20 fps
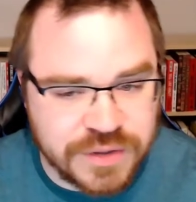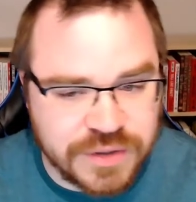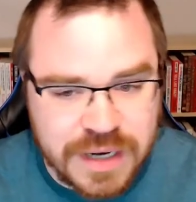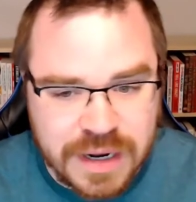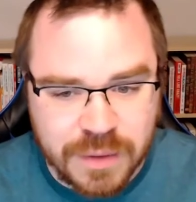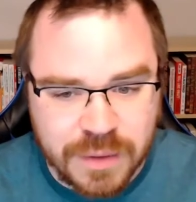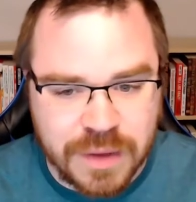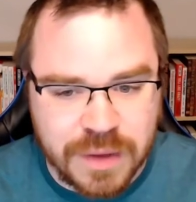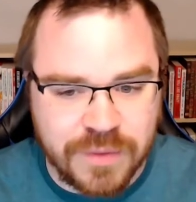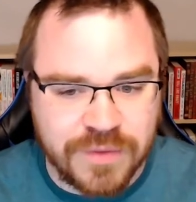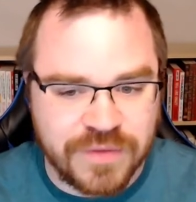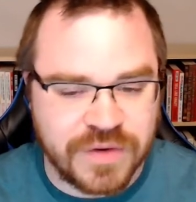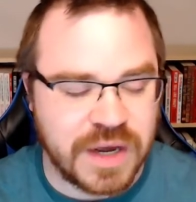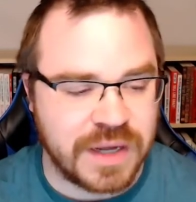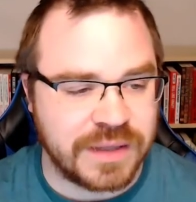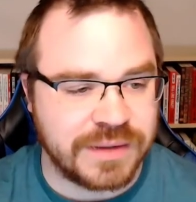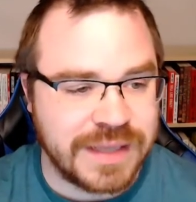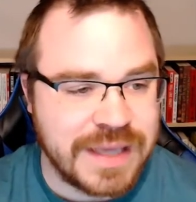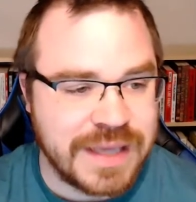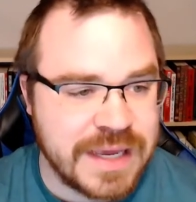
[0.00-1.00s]
So now that we've
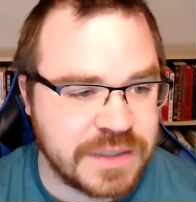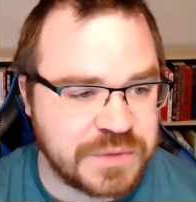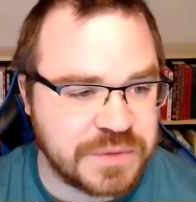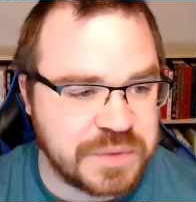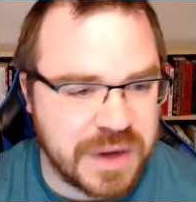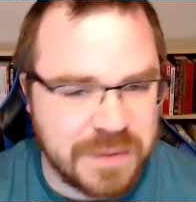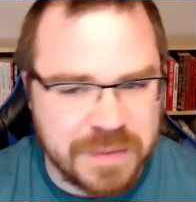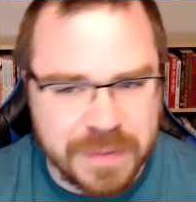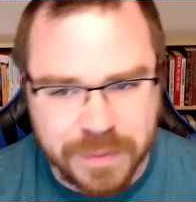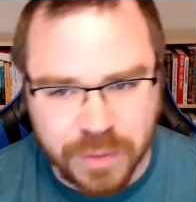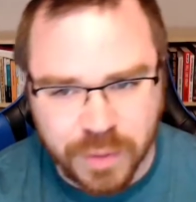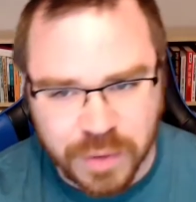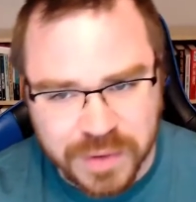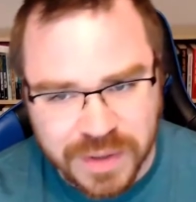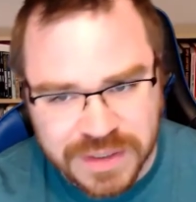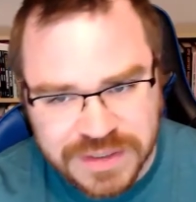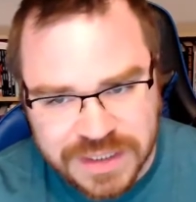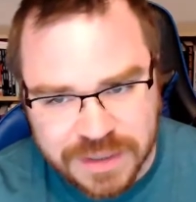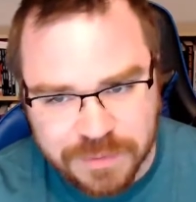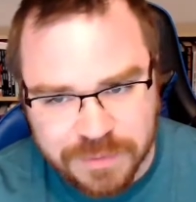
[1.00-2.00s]
got leads, we've got people
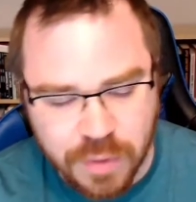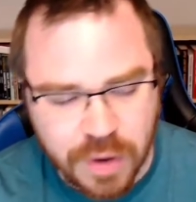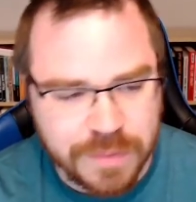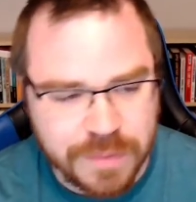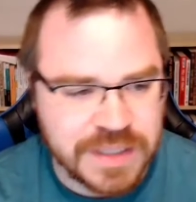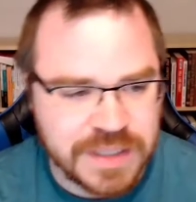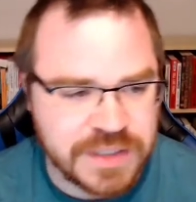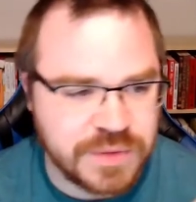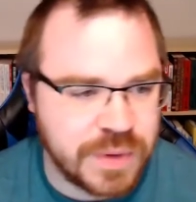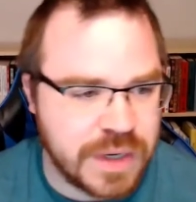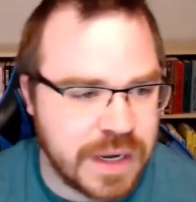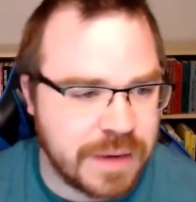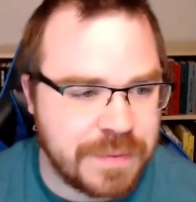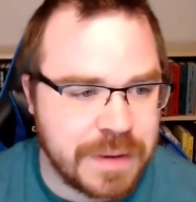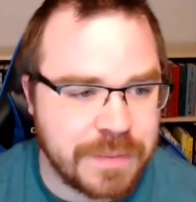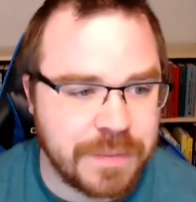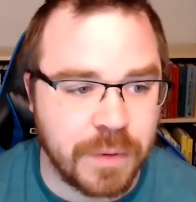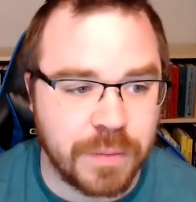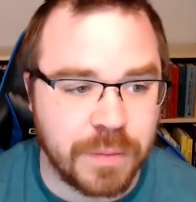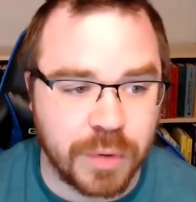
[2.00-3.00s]
requesting appointments, we've got
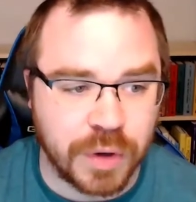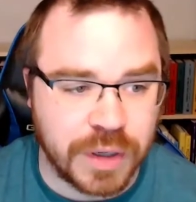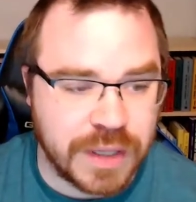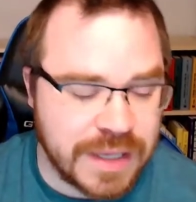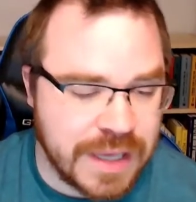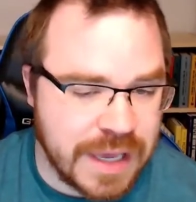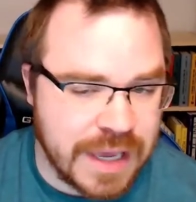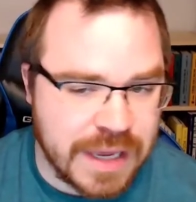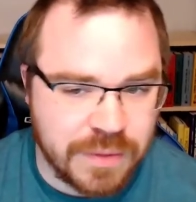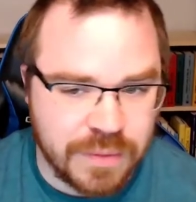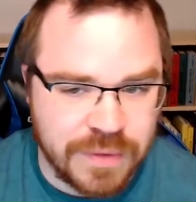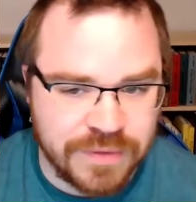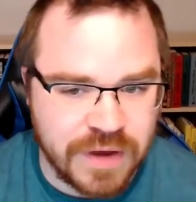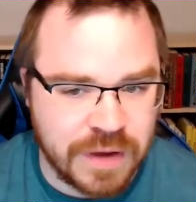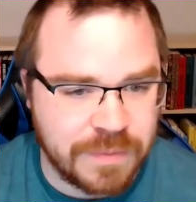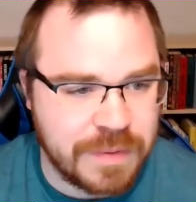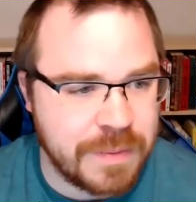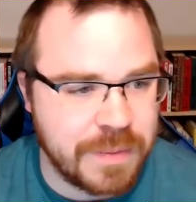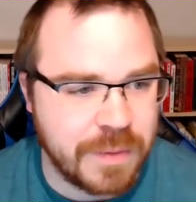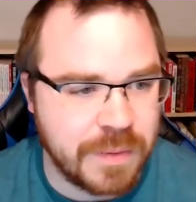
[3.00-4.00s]
people booking in, we've
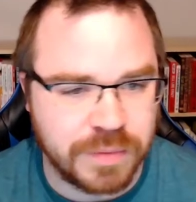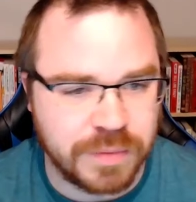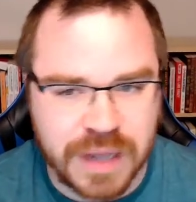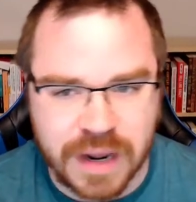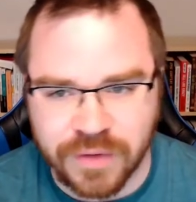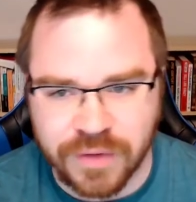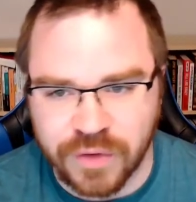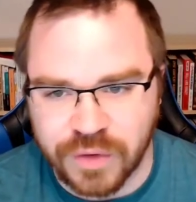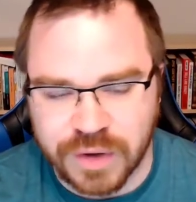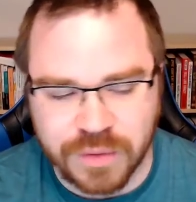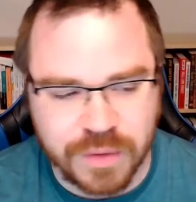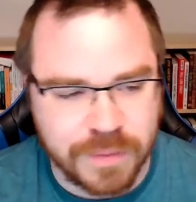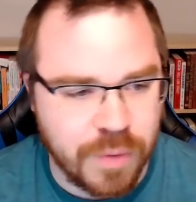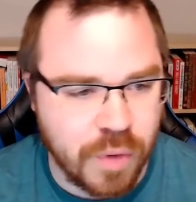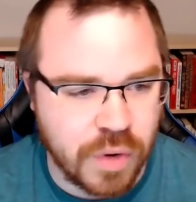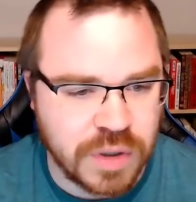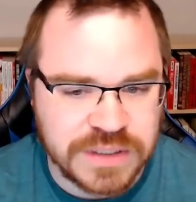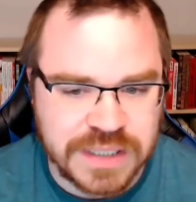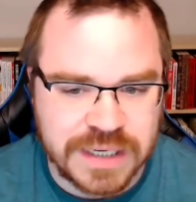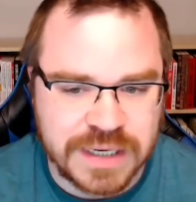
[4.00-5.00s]
got people downloading
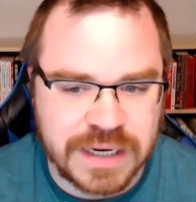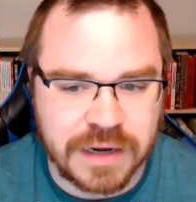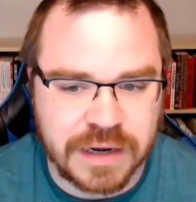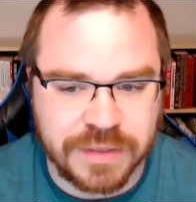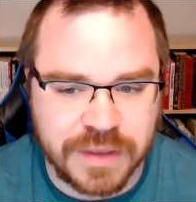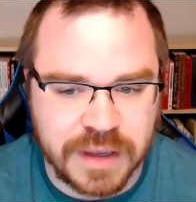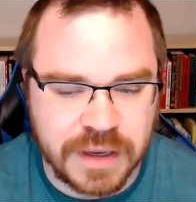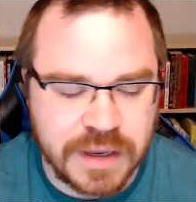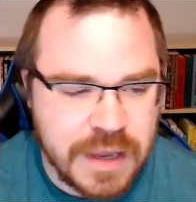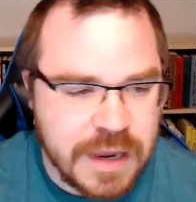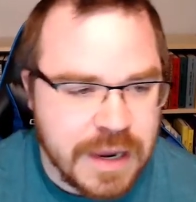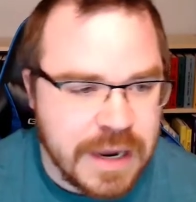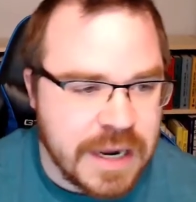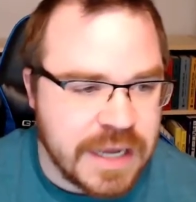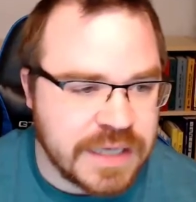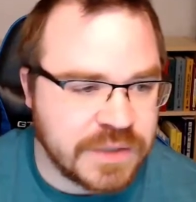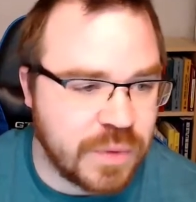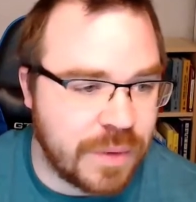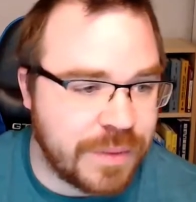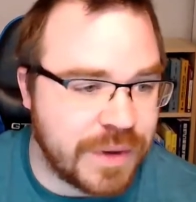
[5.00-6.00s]
reports, that kind of thing,
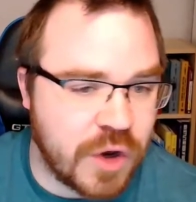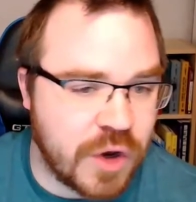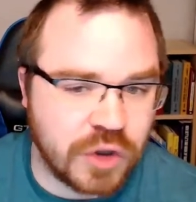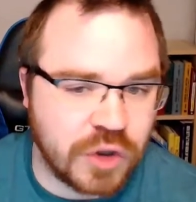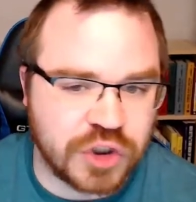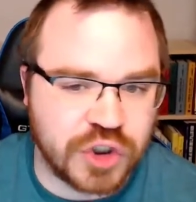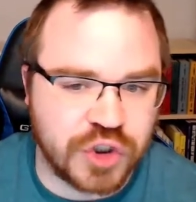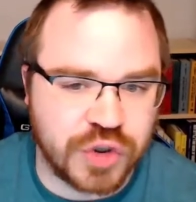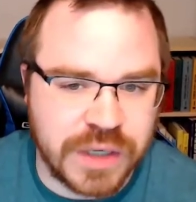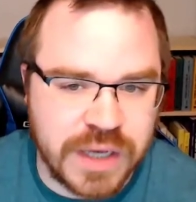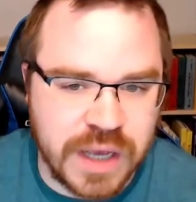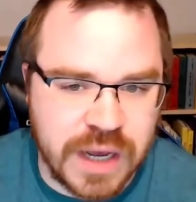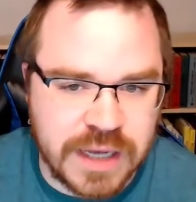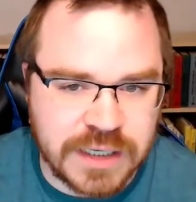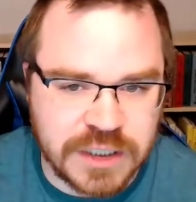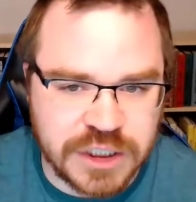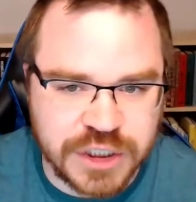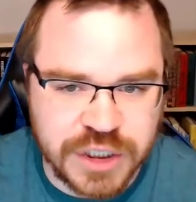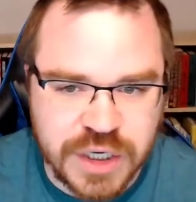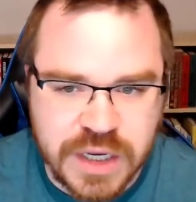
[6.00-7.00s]
is what we call
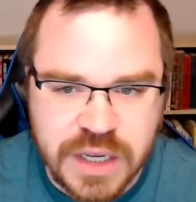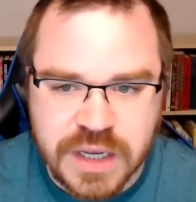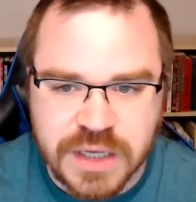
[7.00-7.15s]
triage.